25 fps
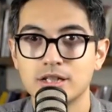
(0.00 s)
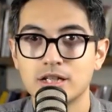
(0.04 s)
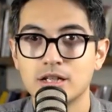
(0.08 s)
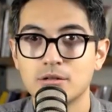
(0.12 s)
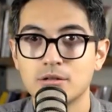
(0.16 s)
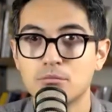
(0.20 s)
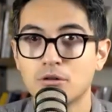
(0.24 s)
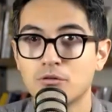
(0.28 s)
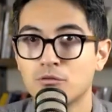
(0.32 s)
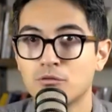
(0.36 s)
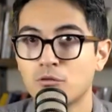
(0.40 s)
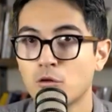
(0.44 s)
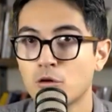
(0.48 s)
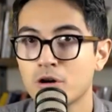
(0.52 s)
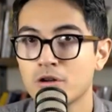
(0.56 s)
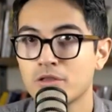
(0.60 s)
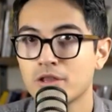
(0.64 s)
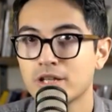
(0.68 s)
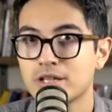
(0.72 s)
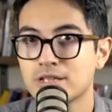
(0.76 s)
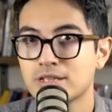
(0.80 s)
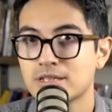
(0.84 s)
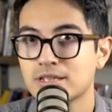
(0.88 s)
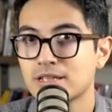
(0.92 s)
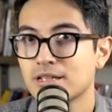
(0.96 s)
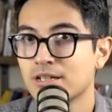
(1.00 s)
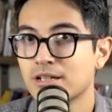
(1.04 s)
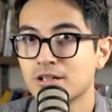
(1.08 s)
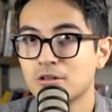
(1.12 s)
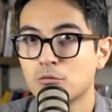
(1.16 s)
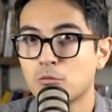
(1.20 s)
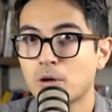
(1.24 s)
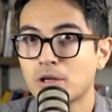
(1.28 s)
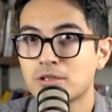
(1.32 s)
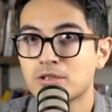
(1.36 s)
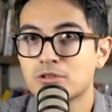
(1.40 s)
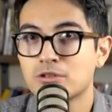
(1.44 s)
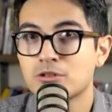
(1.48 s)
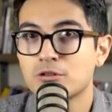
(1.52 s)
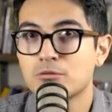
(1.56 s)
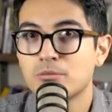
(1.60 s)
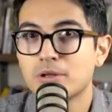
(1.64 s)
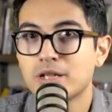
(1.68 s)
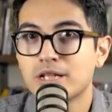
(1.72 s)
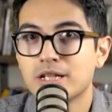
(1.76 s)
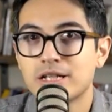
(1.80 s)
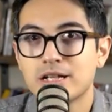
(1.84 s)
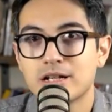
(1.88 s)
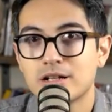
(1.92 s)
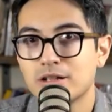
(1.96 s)
Before this, Western
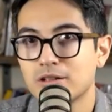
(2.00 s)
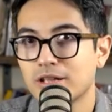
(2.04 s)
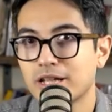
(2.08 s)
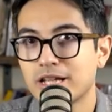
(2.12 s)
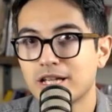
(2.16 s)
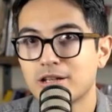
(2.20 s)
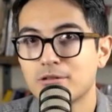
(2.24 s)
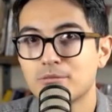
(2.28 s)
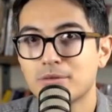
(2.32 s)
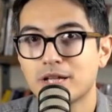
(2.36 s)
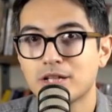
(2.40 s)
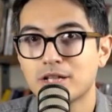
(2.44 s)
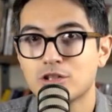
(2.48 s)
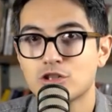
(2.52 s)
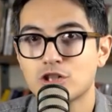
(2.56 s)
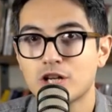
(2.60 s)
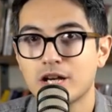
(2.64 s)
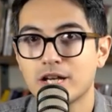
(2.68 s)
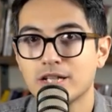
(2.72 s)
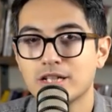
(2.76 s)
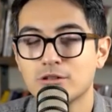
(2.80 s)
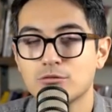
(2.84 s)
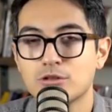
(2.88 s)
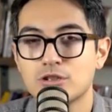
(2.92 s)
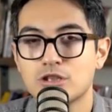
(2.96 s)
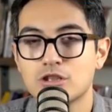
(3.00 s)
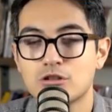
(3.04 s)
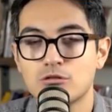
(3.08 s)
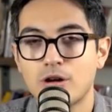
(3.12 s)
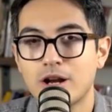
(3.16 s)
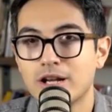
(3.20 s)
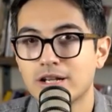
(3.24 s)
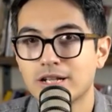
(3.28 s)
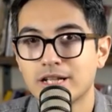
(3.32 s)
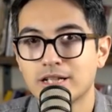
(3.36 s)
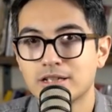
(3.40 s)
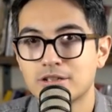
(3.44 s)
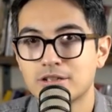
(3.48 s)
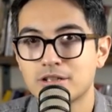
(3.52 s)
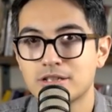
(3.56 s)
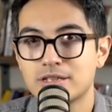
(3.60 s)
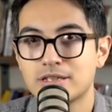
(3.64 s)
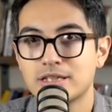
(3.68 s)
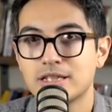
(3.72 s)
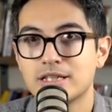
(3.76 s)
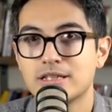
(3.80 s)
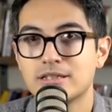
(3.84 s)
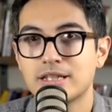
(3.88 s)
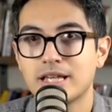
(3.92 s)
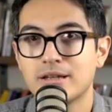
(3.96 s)
media claimed that China was threatening to
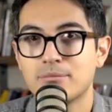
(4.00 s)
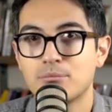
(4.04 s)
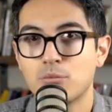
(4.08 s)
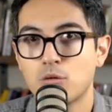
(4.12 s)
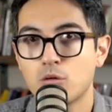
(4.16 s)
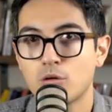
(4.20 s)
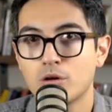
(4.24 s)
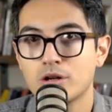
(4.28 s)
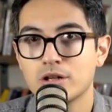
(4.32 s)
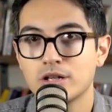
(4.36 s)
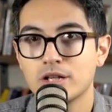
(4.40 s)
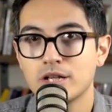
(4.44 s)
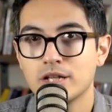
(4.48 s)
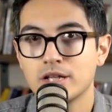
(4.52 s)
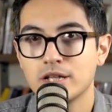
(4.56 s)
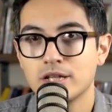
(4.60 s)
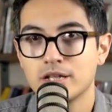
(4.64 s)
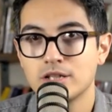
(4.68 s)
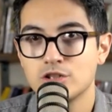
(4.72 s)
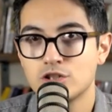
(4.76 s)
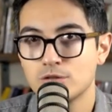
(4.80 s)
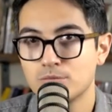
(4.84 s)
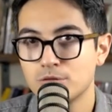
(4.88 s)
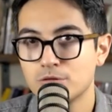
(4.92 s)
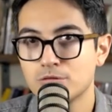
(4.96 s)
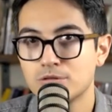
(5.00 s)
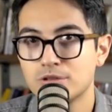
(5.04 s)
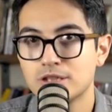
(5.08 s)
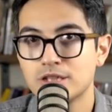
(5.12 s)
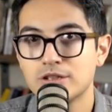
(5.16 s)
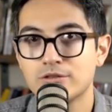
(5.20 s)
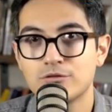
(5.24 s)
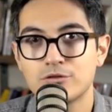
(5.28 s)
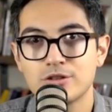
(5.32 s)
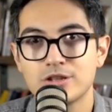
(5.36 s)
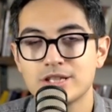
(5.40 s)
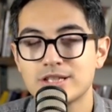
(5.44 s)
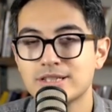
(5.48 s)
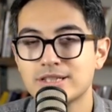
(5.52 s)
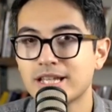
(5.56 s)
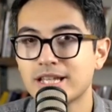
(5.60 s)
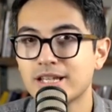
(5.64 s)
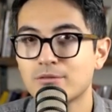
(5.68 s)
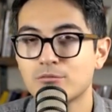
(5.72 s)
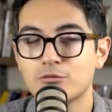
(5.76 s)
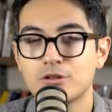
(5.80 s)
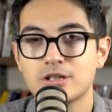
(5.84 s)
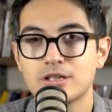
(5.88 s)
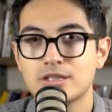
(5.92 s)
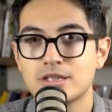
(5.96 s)
seize a port in Djibouti for the same
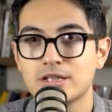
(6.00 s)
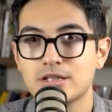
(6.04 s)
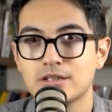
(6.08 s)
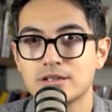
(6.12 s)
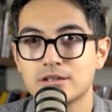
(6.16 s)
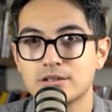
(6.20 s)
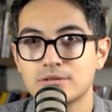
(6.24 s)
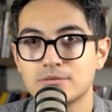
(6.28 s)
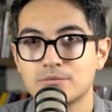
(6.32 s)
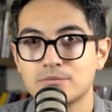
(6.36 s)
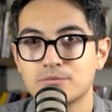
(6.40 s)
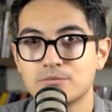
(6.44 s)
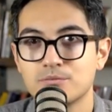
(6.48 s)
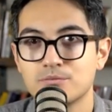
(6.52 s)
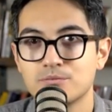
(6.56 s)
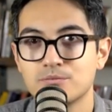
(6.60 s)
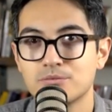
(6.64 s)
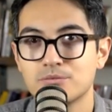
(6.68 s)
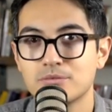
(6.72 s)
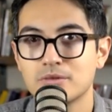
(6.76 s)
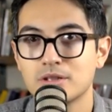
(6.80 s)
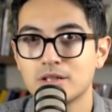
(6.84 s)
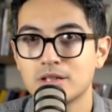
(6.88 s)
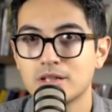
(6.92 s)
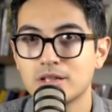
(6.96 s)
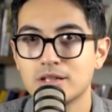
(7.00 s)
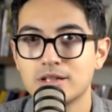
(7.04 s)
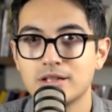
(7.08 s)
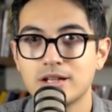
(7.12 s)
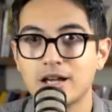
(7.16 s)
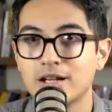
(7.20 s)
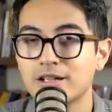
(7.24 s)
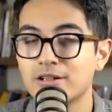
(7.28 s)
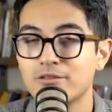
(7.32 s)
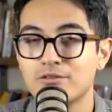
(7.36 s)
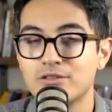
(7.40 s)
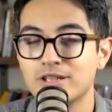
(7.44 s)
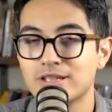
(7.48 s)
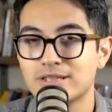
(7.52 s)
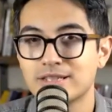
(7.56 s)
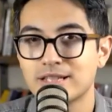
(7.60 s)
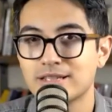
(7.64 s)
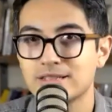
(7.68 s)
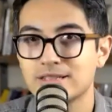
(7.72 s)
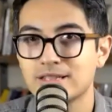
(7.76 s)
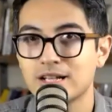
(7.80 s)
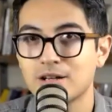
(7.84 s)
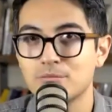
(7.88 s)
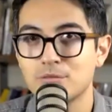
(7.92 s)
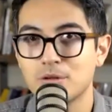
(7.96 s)
reason. None of this has
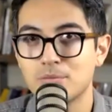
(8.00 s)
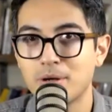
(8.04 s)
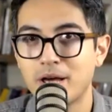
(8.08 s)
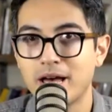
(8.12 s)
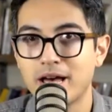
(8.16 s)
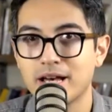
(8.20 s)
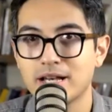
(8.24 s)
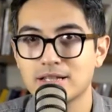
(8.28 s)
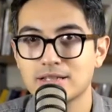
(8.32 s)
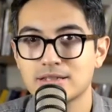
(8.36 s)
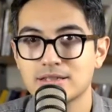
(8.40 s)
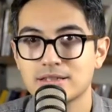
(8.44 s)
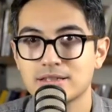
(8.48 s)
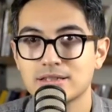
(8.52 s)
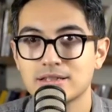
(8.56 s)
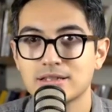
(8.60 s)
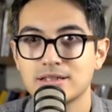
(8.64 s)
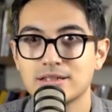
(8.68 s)
come to pass.